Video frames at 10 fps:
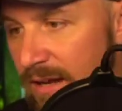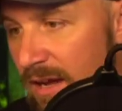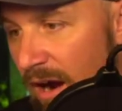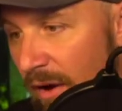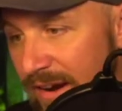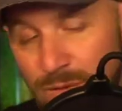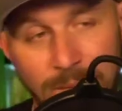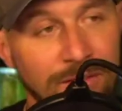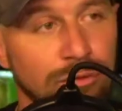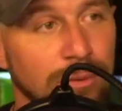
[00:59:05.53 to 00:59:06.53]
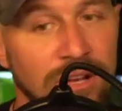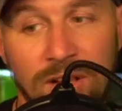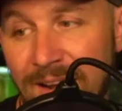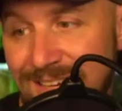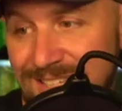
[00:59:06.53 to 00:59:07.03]
All right, so we're at 3 o'clock.
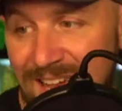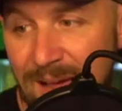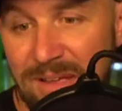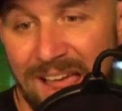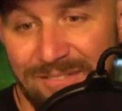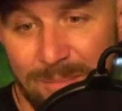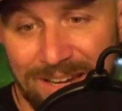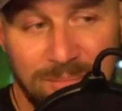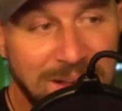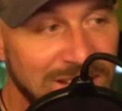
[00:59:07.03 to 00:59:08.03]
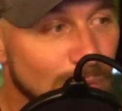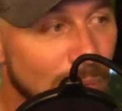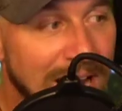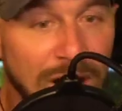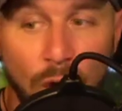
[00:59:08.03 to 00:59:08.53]
It's time, everybody, to make your way
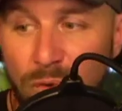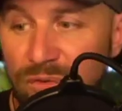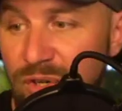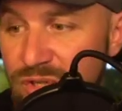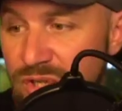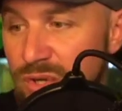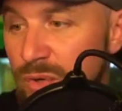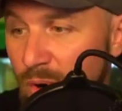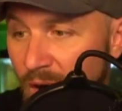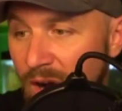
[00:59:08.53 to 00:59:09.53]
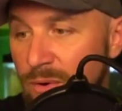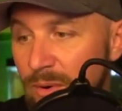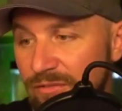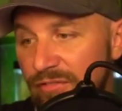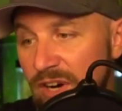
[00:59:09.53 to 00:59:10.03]
over to
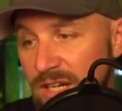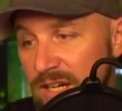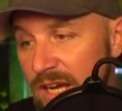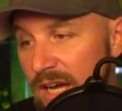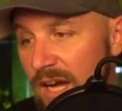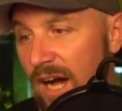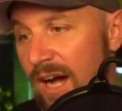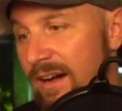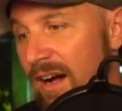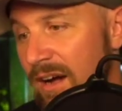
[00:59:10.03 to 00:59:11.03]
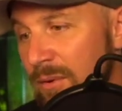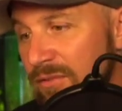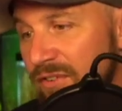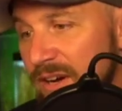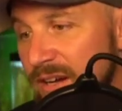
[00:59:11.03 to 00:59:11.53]
Aquafunk
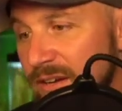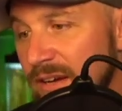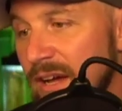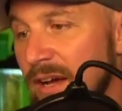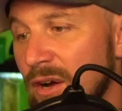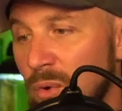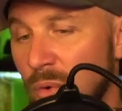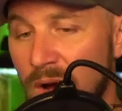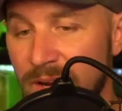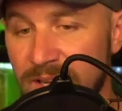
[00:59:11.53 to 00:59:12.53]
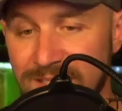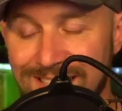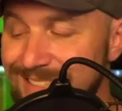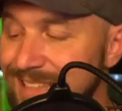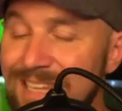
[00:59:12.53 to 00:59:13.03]
Aquatics. He's
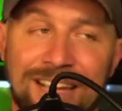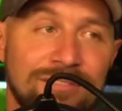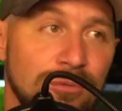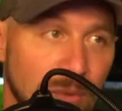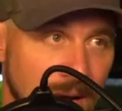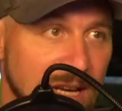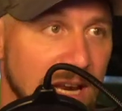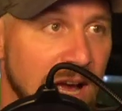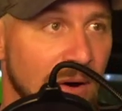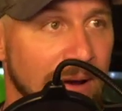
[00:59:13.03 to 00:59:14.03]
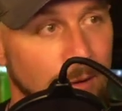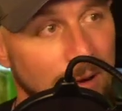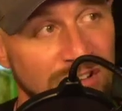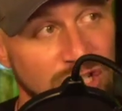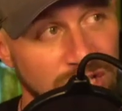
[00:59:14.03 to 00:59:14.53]
live right now. I got to go ahead and
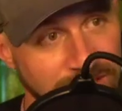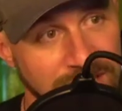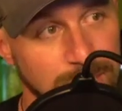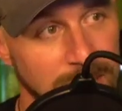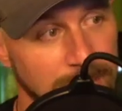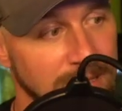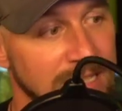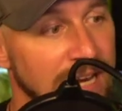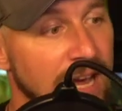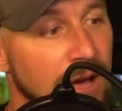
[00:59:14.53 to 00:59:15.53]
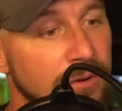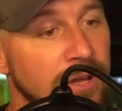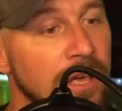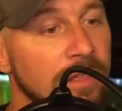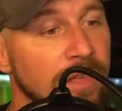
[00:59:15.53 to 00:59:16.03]
shut this baby down.
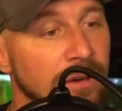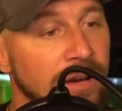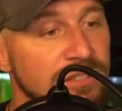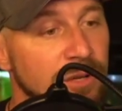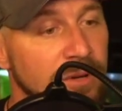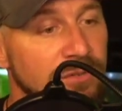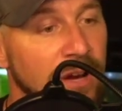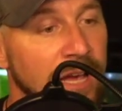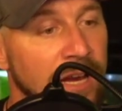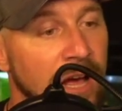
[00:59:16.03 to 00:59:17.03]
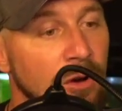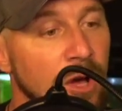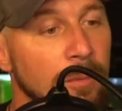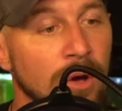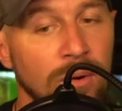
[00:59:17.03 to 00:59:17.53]
Thank you guys so much for hanging out.
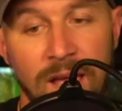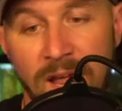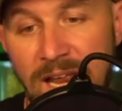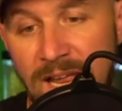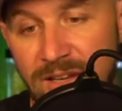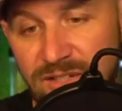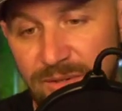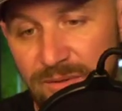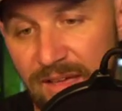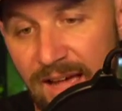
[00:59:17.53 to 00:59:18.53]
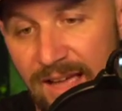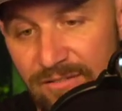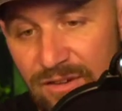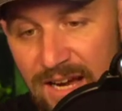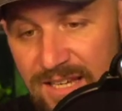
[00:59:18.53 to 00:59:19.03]
Go ahead and do that. If you
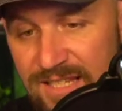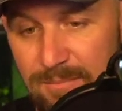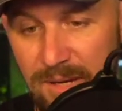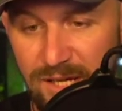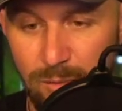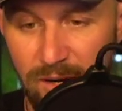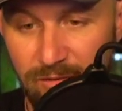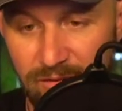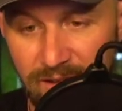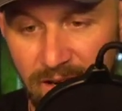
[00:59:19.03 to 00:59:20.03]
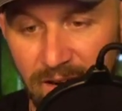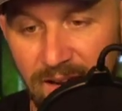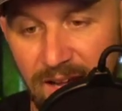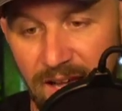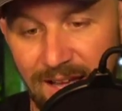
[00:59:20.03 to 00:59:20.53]
guys can make your way over there
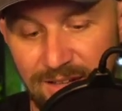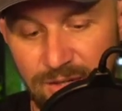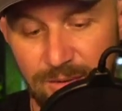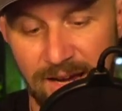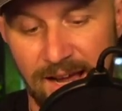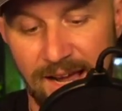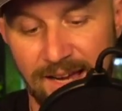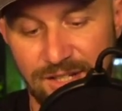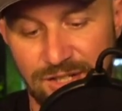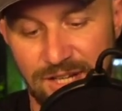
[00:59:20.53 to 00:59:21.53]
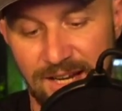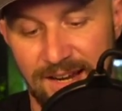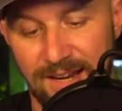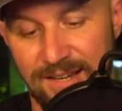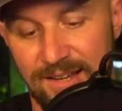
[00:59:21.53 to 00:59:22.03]
and do a
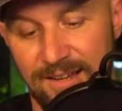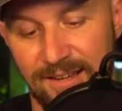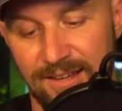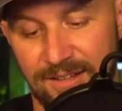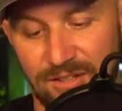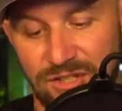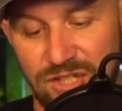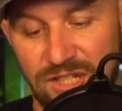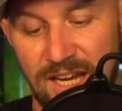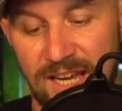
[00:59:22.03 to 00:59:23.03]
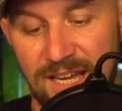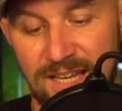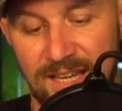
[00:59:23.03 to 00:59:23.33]
hashtag JHRaid.